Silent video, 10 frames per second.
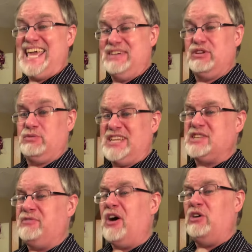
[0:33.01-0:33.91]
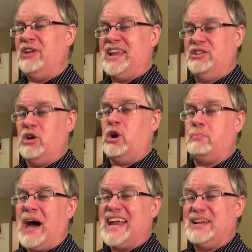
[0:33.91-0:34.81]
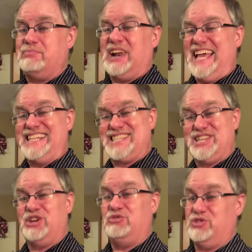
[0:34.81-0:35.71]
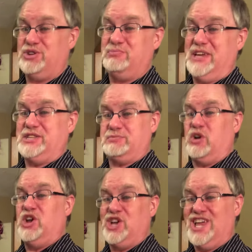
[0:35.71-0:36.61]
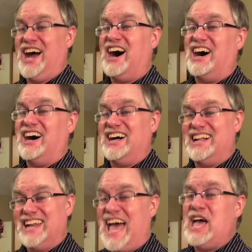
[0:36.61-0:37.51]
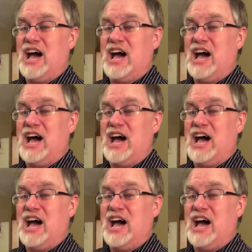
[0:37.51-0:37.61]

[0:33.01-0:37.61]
If it wasn't for indoor potted plants, there wouldn't be spring at all.